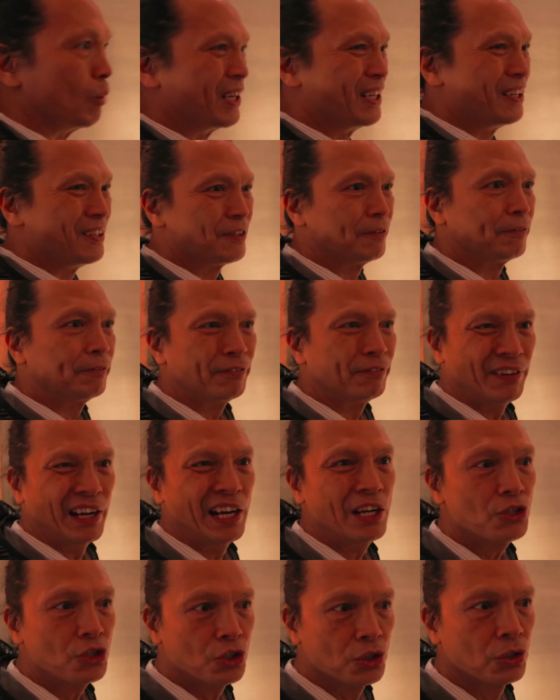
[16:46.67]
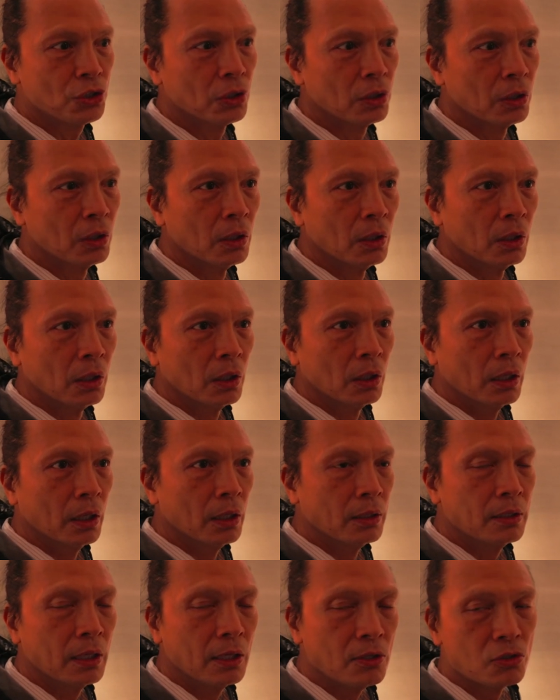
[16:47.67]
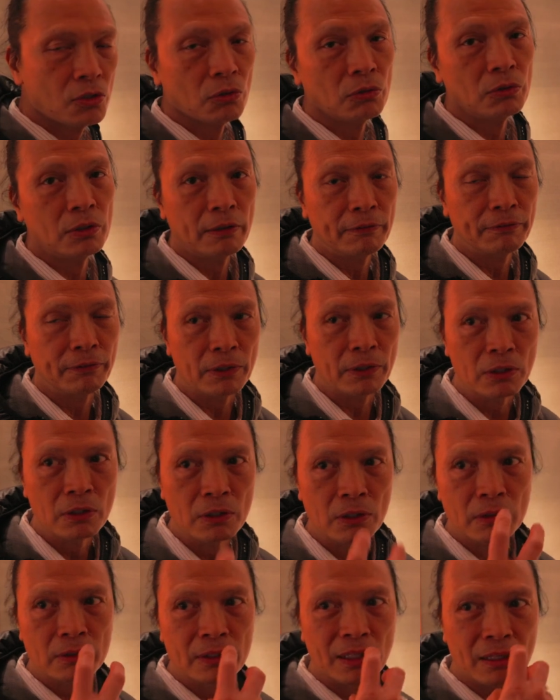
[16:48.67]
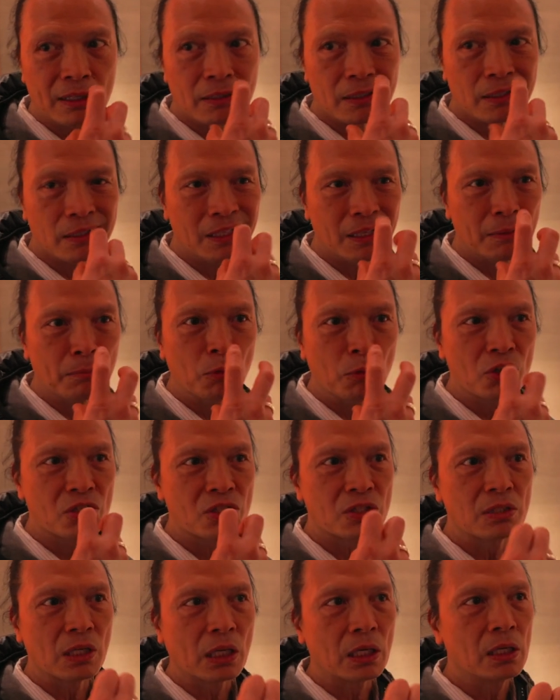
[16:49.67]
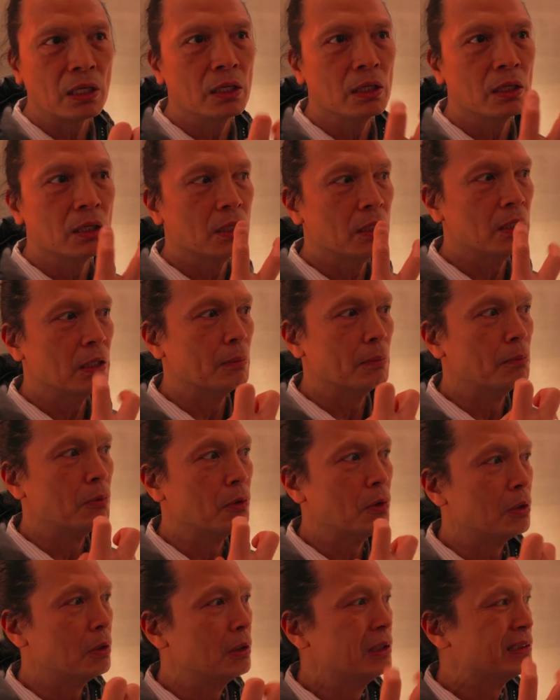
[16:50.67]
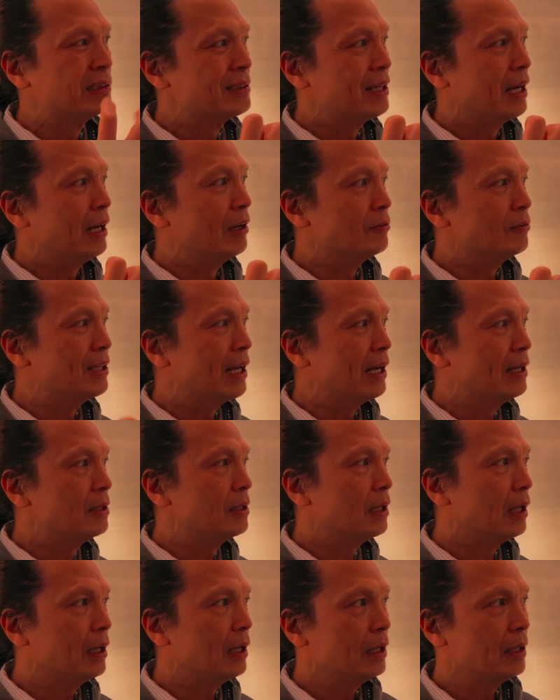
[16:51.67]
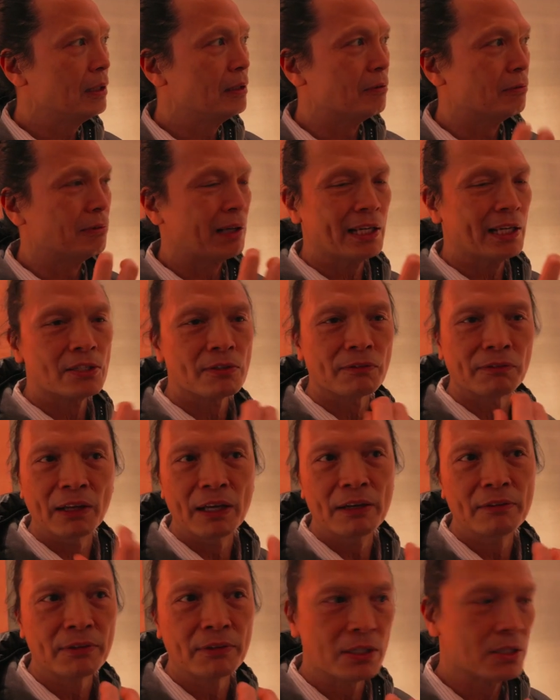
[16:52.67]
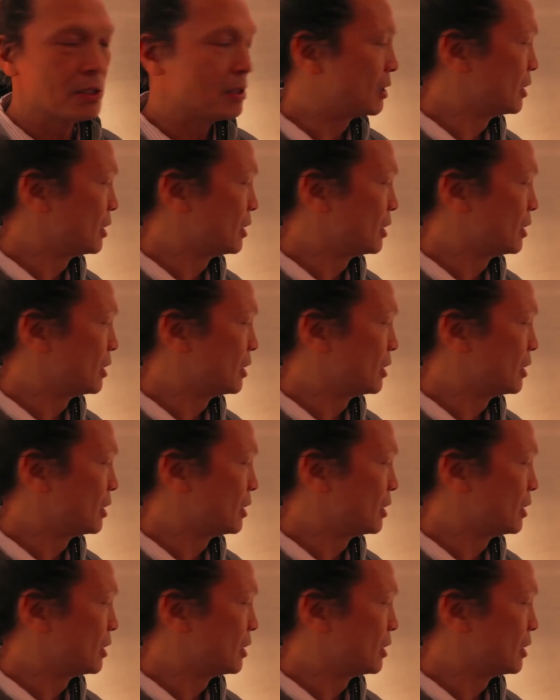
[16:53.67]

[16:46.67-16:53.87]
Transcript: when it's fresh it tastes so different. You know, they're, they're more stickier, they're more al dente, the rice flavor is